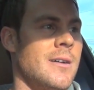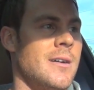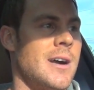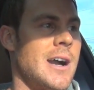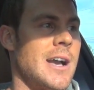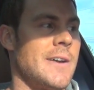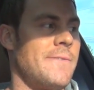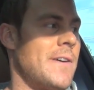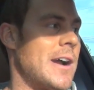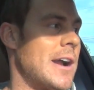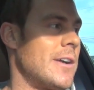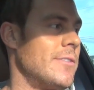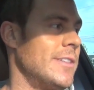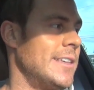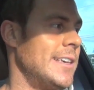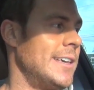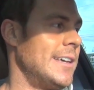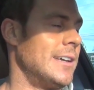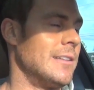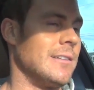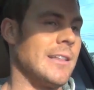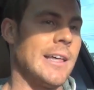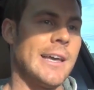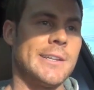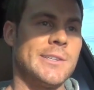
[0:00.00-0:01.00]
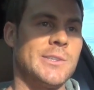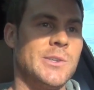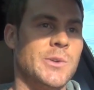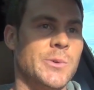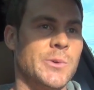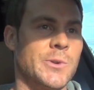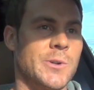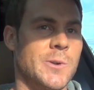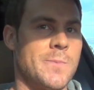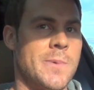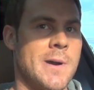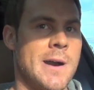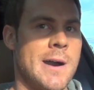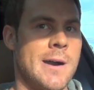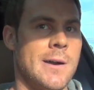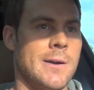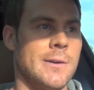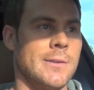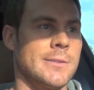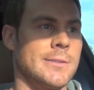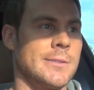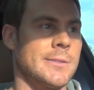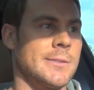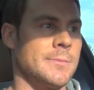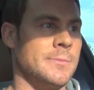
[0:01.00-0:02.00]
I finally hit like 200
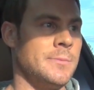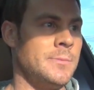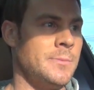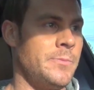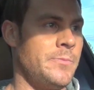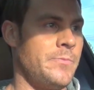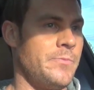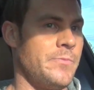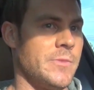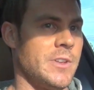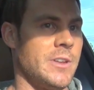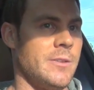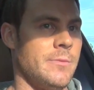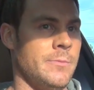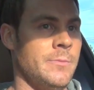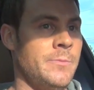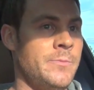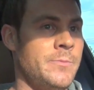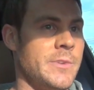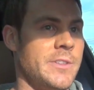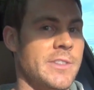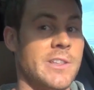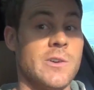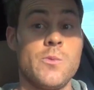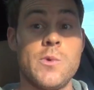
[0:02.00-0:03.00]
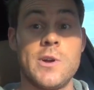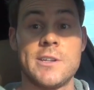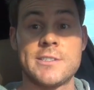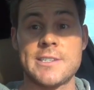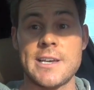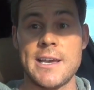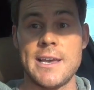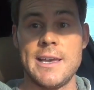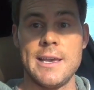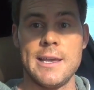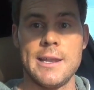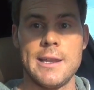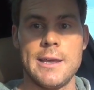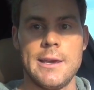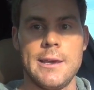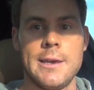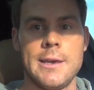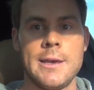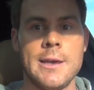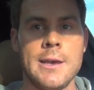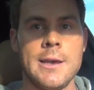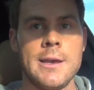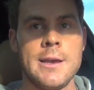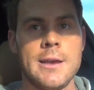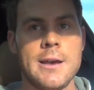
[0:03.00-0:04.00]
pounds and then once I hit
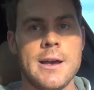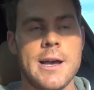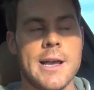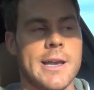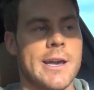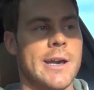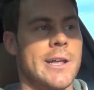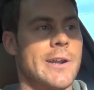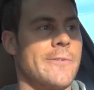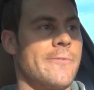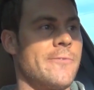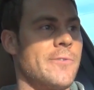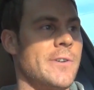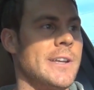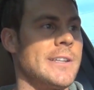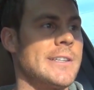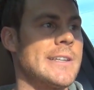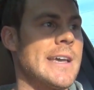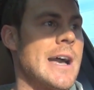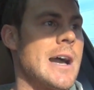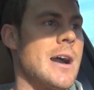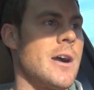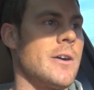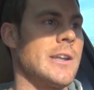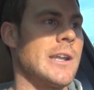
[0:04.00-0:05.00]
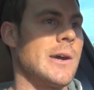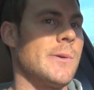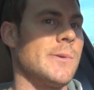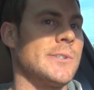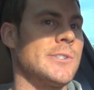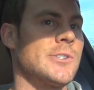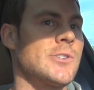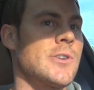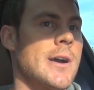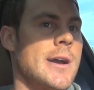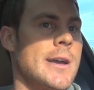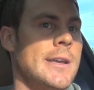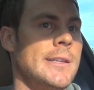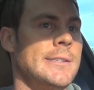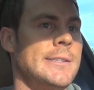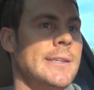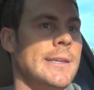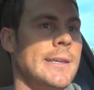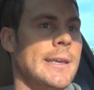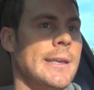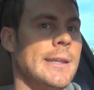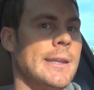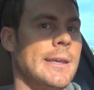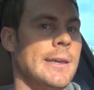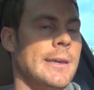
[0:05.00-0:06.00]
it, I kind of freaked out, and I was trying
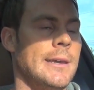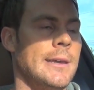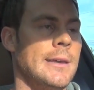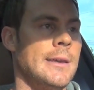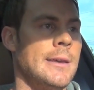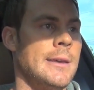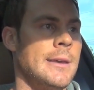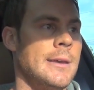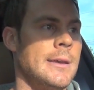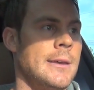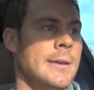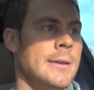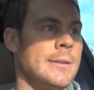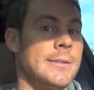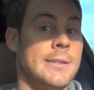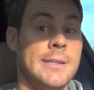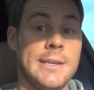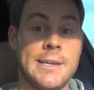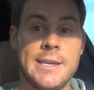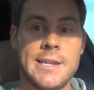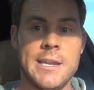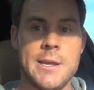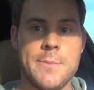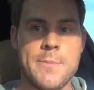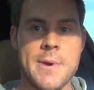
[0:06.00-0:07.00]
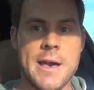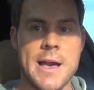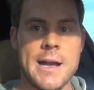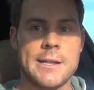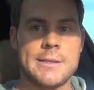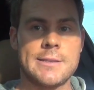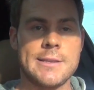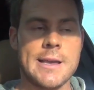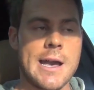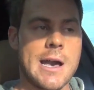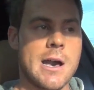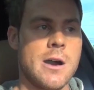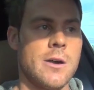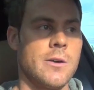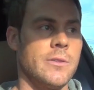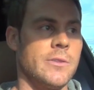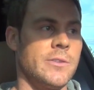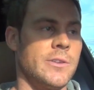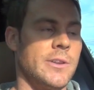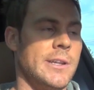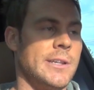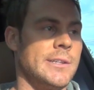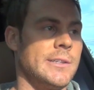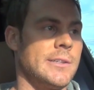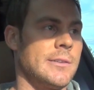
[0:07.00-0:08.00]
to get it back
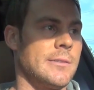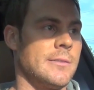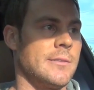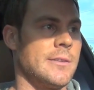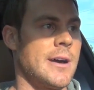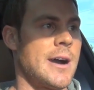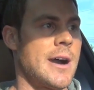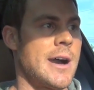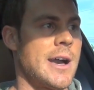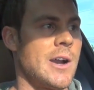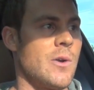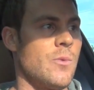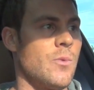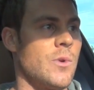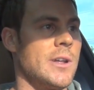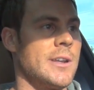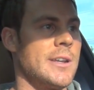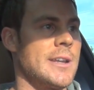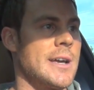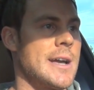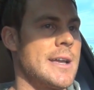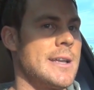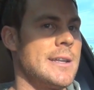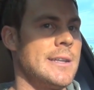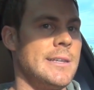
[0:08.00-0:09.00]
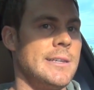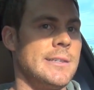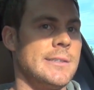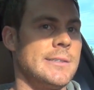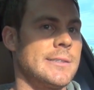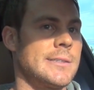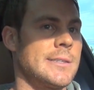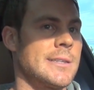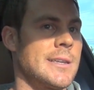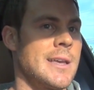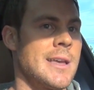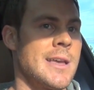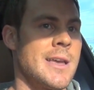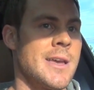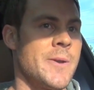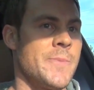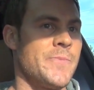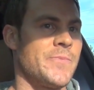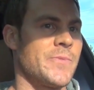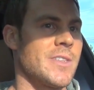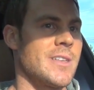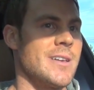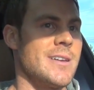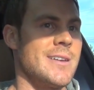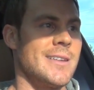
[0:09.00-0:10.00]
down into the high 190s,
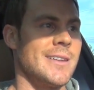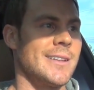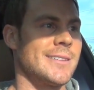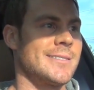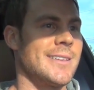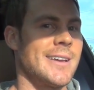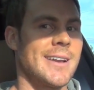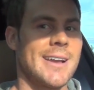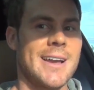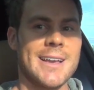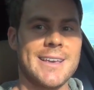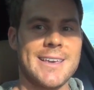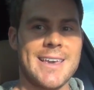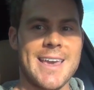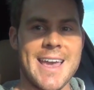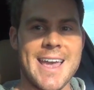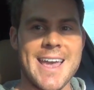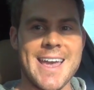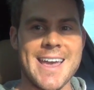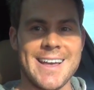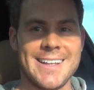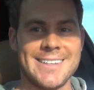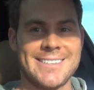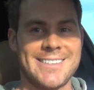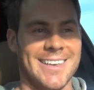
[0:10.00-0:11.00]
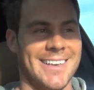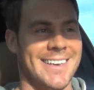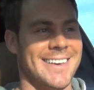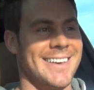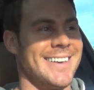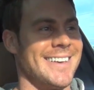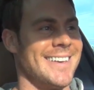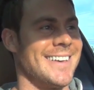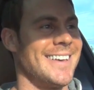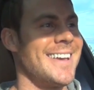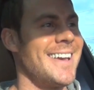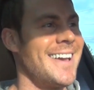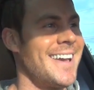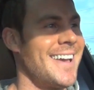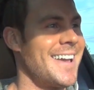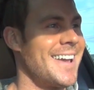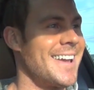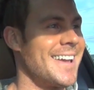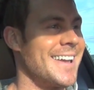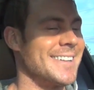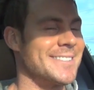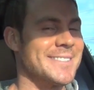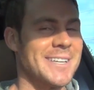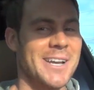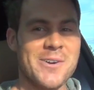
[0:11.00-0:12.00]
and it's like I can't.
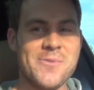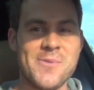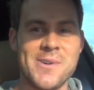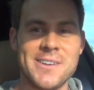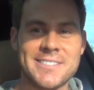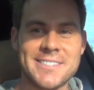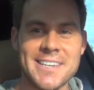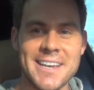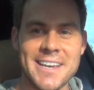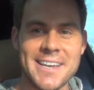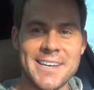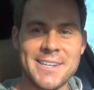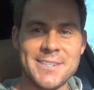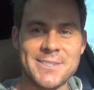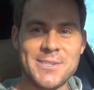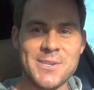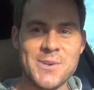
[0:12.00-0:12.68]
It's like once I hit